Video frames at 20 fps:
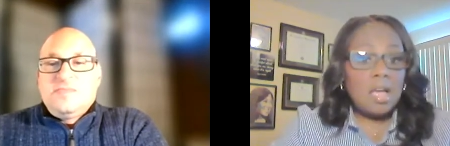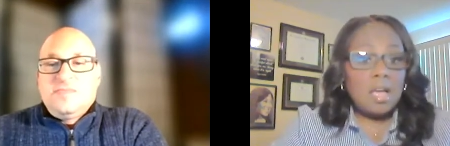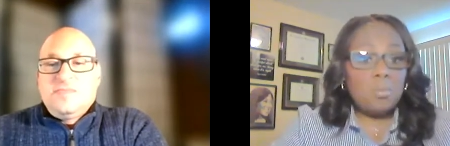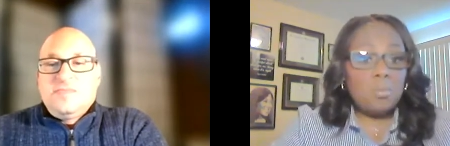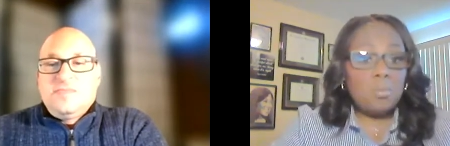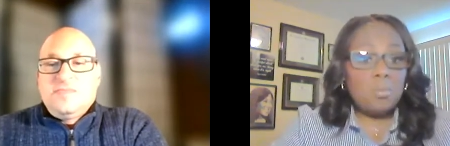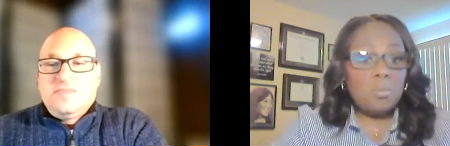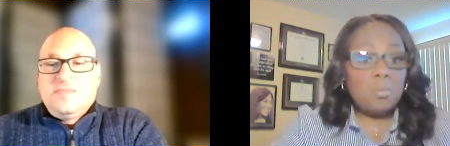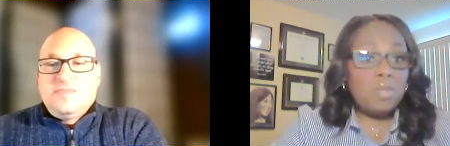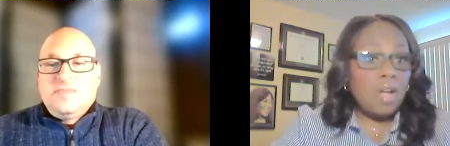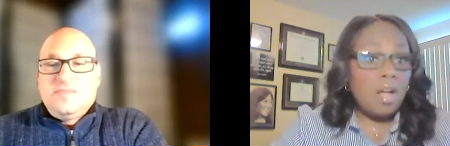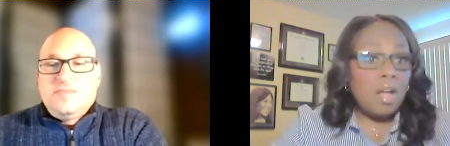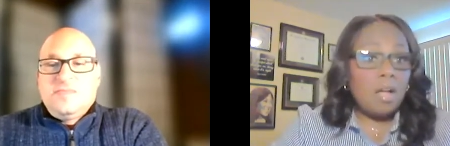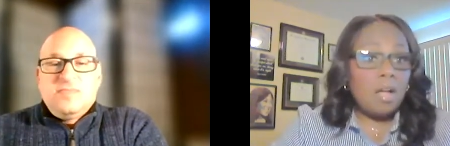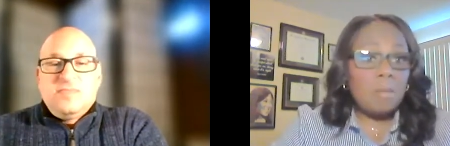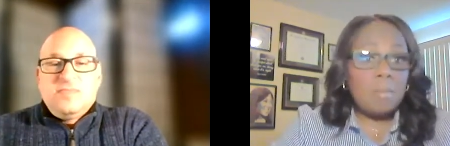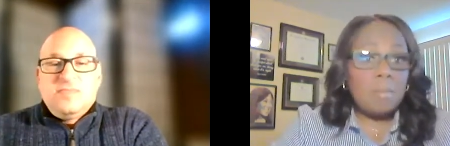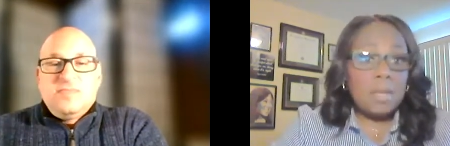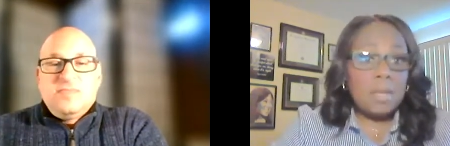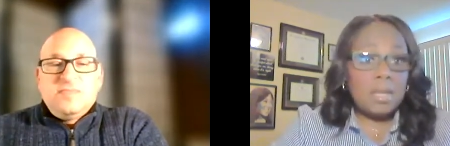Speaker 1: Um,
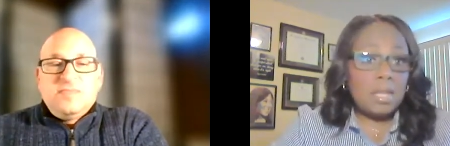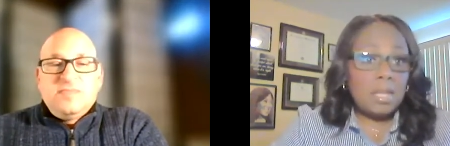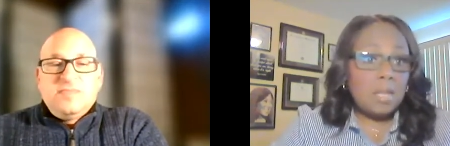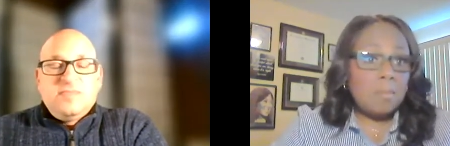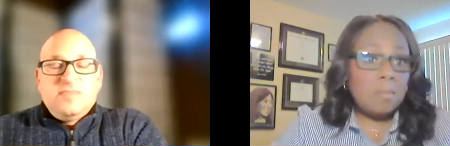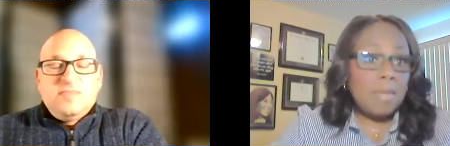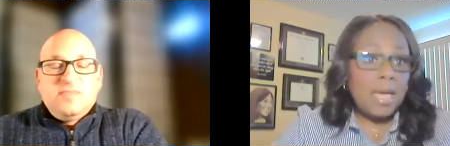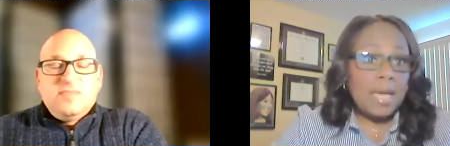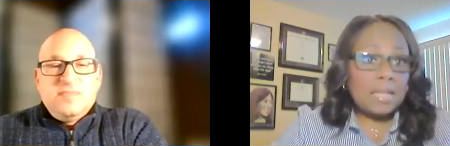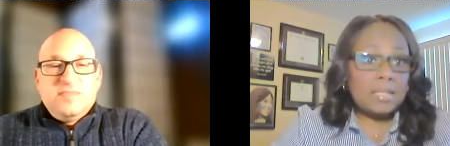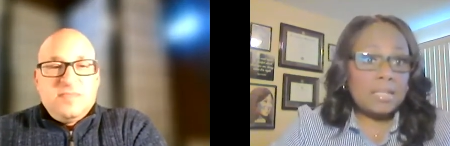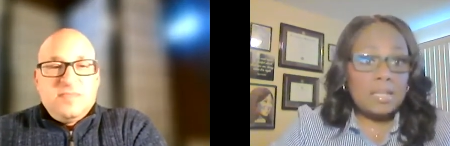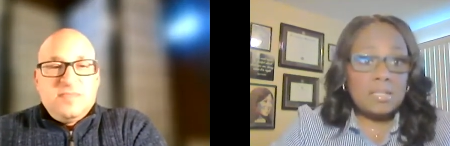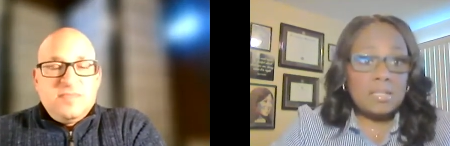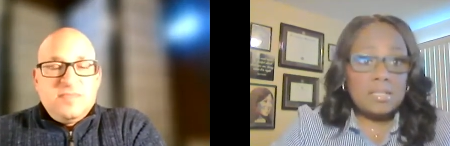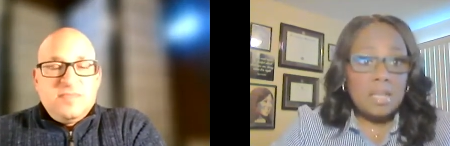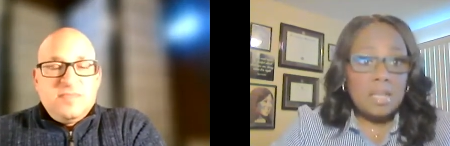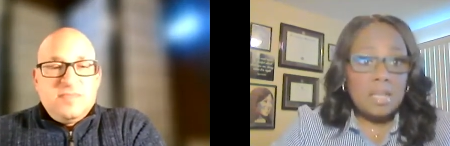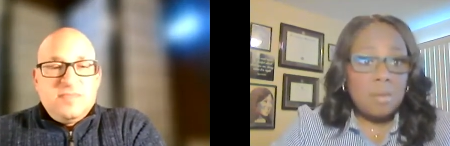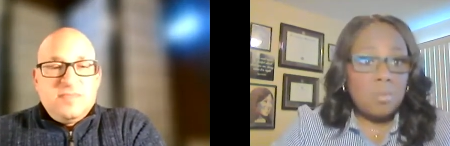we've all been
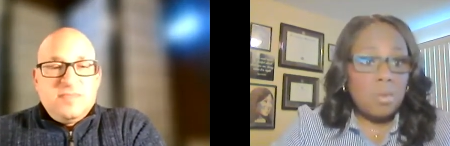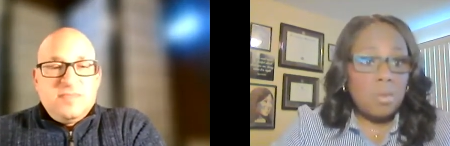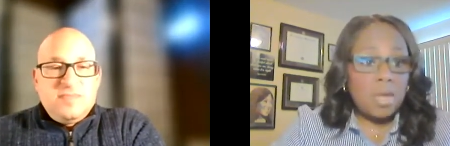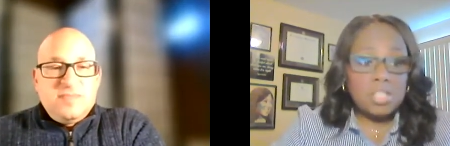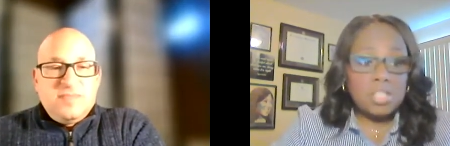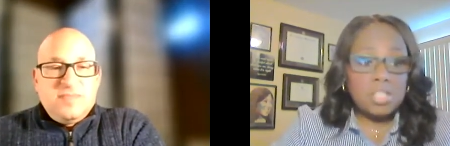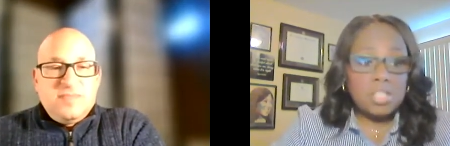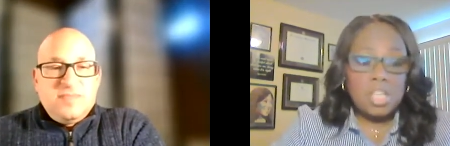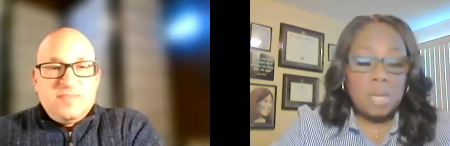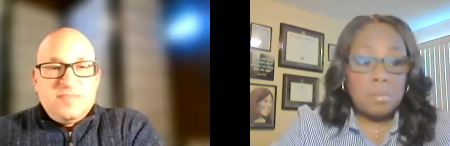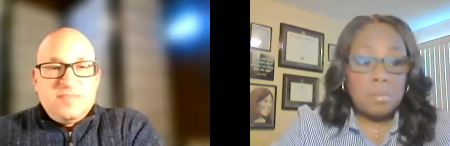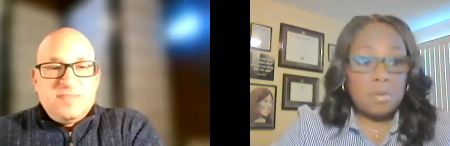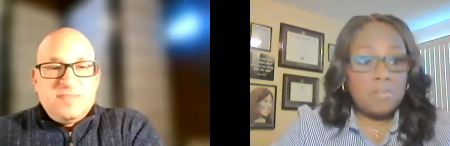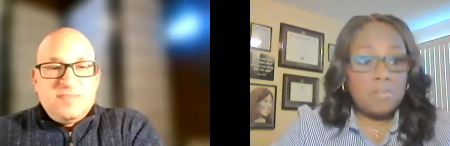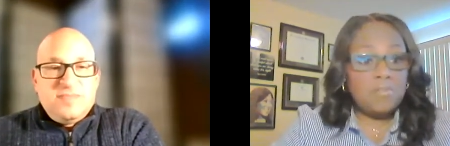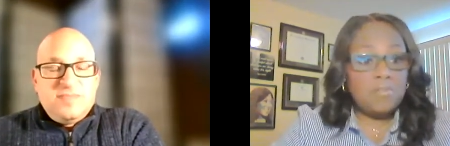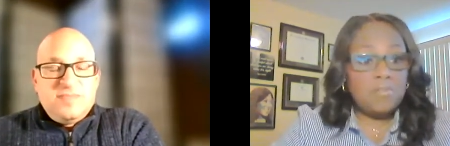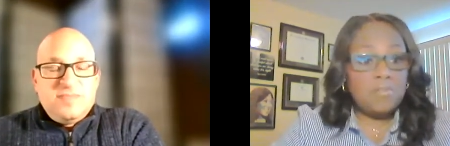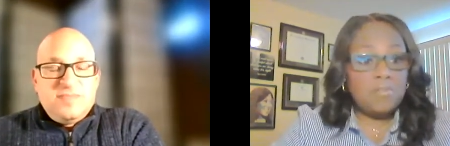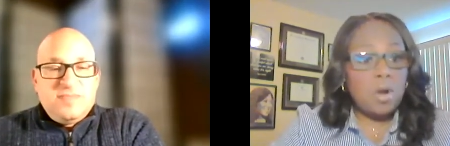impacted in some way,
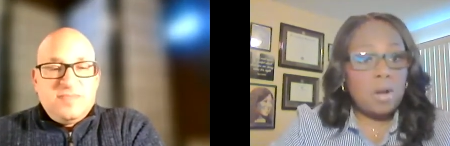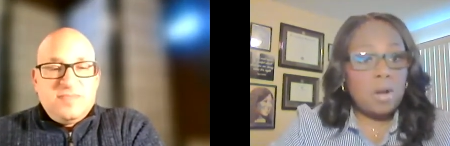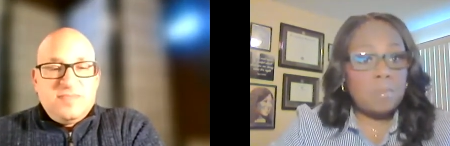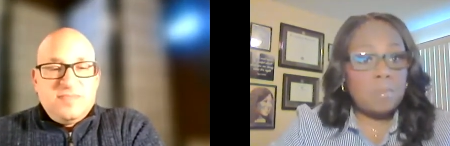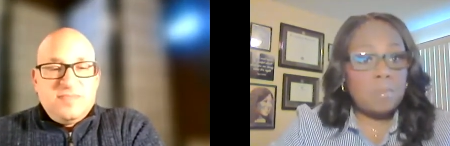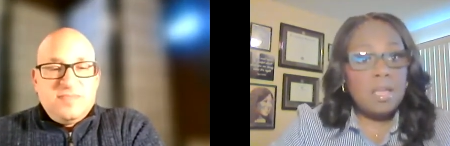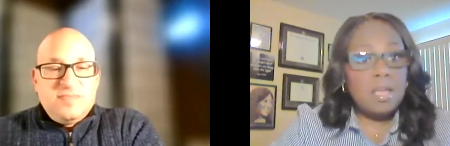shape, or